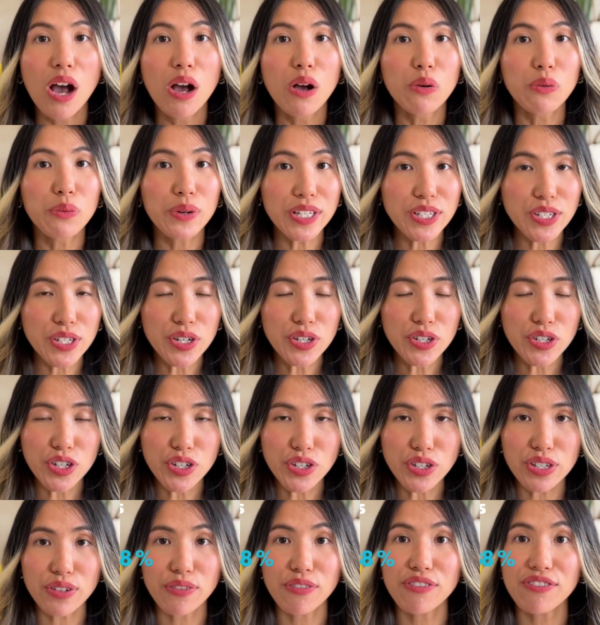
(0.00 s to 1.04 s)

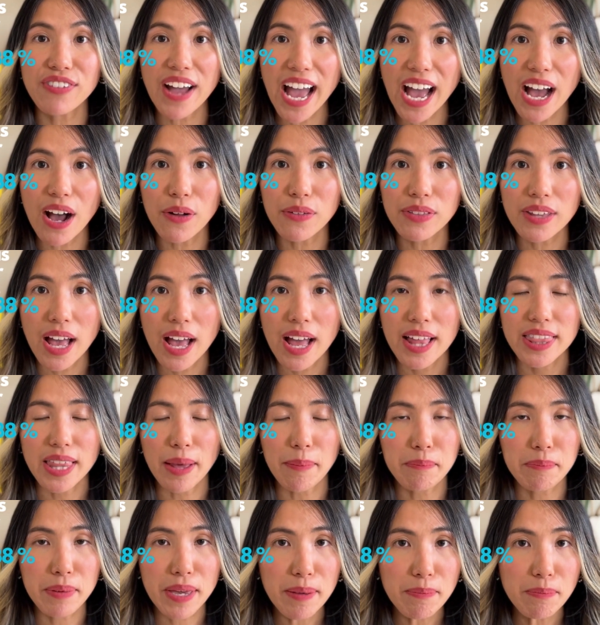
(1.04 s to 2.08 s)
researchers found
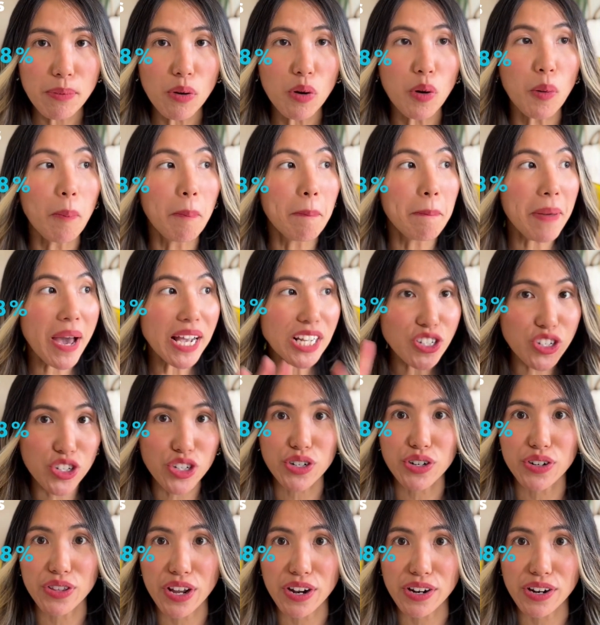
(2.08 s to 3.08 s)
that people who picture their